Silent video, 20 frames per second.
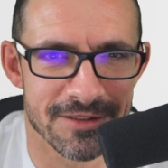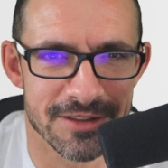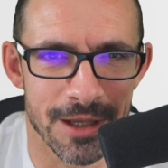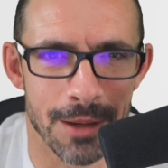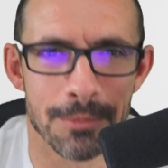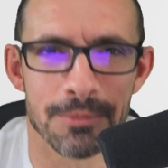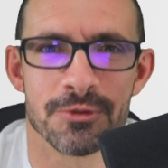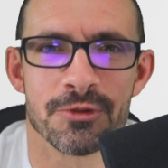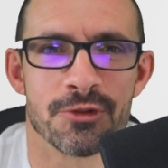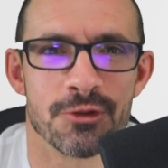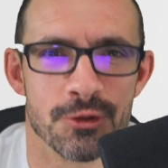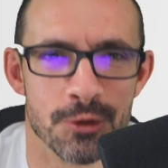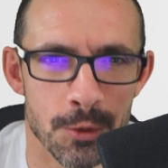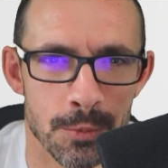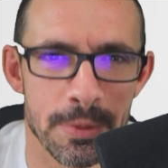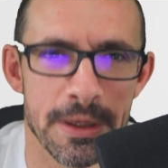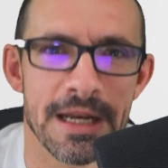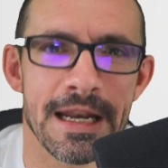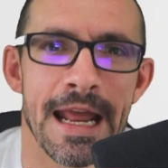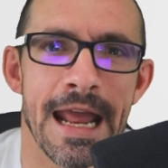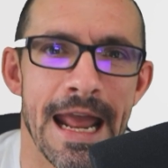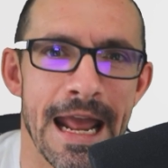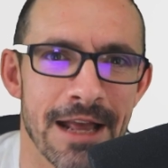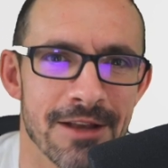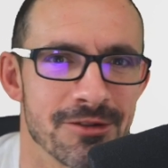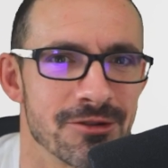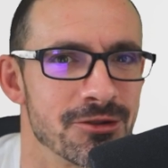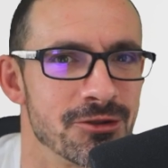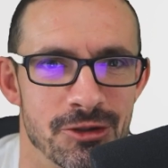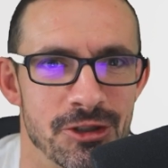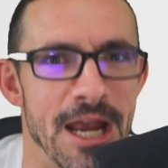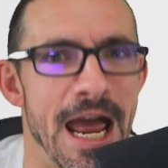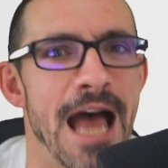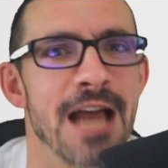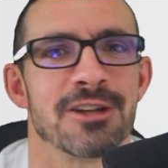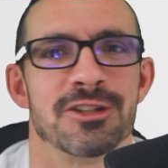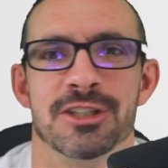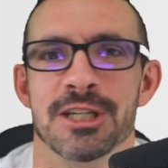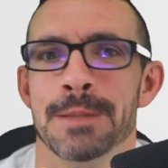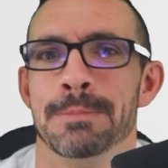some stupid ass
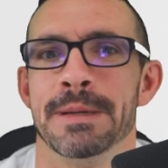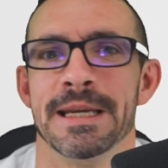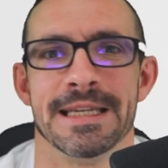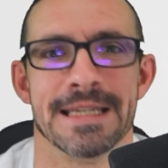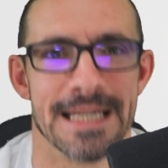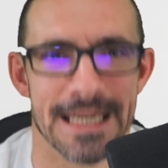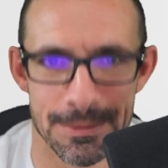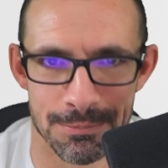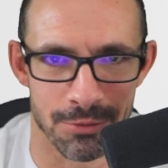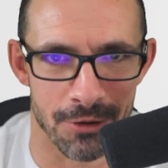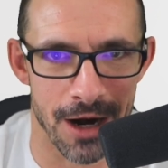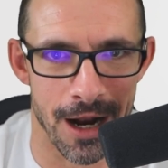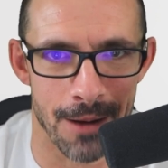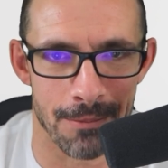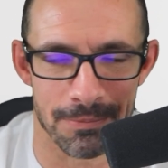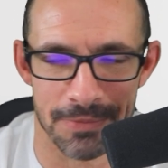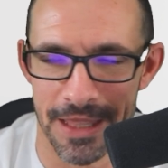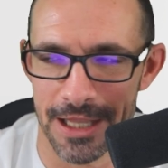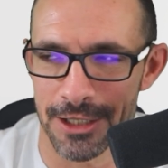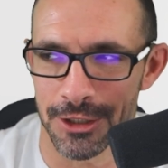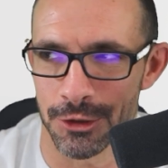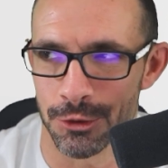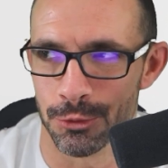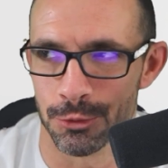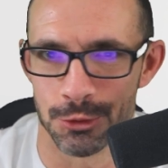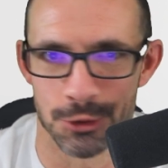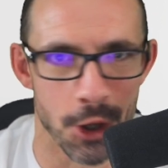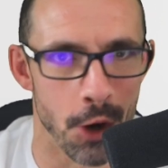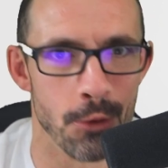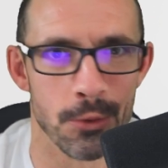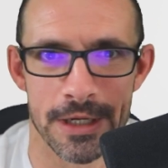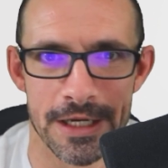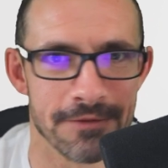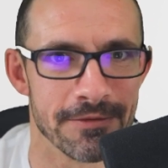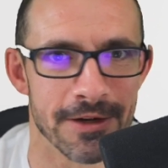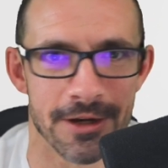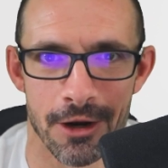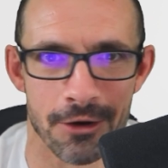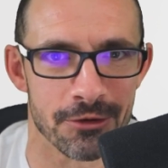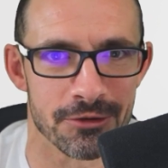chat GPT prompt that you don't
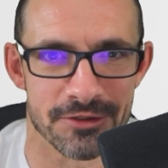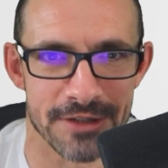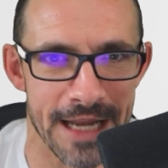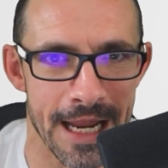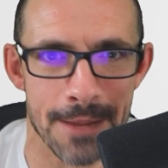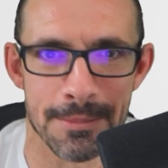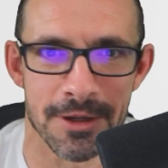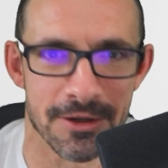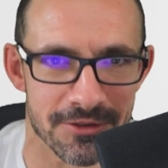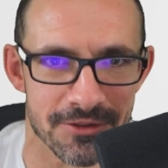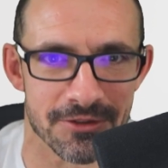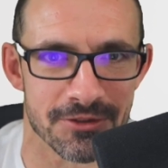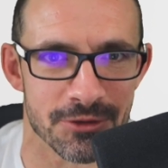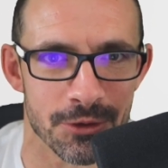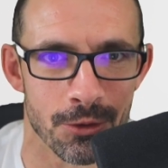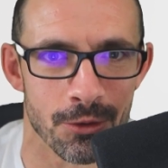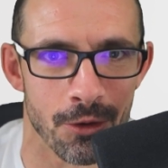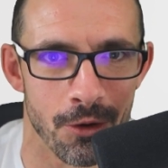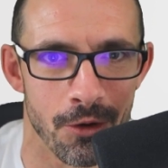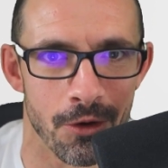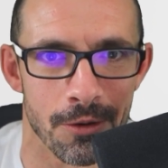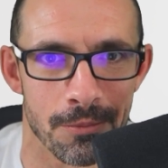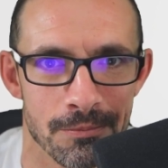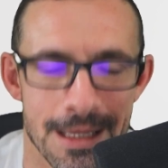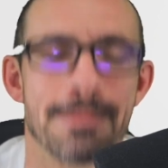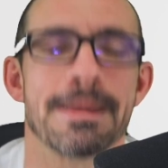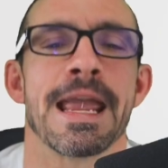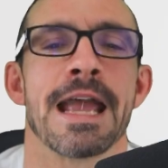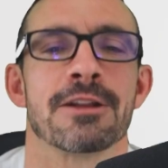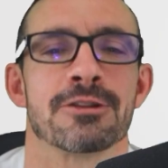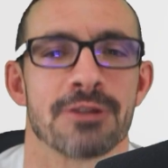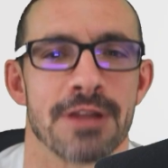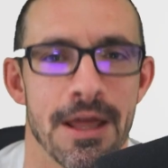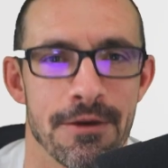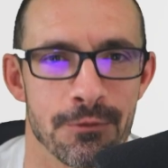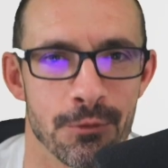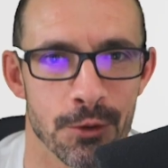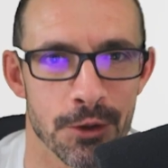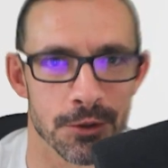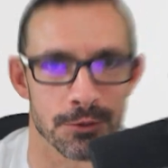even understand because it's so long? Let me answer that for